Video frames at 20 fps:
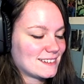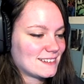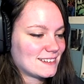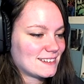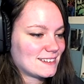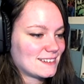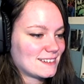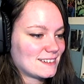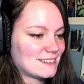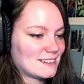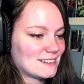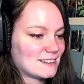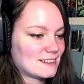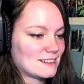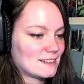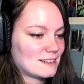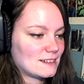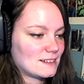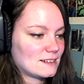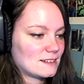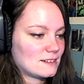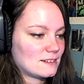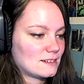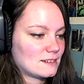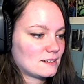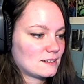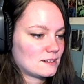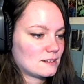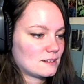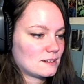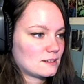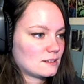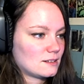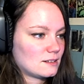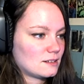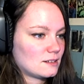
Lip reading: [no speech]